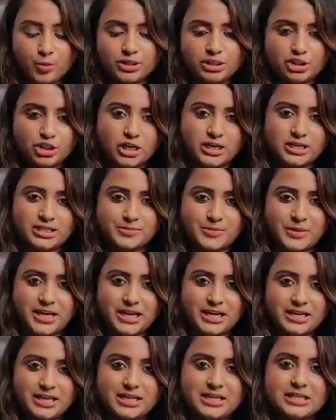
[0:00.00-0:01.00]
with shutter
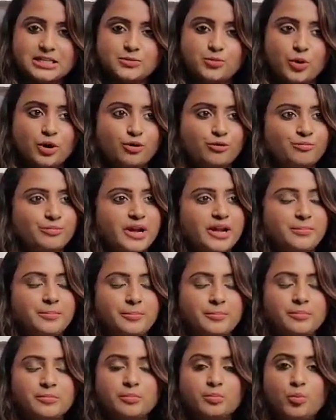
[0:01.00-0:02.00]
speed is one of my
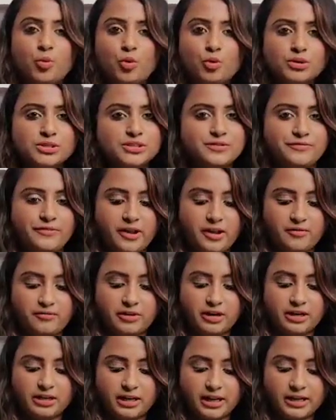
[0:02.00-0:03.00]
most
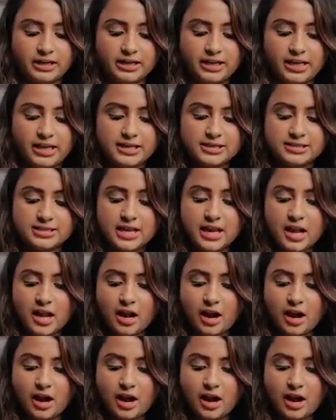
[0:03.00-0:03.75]
favorite techniques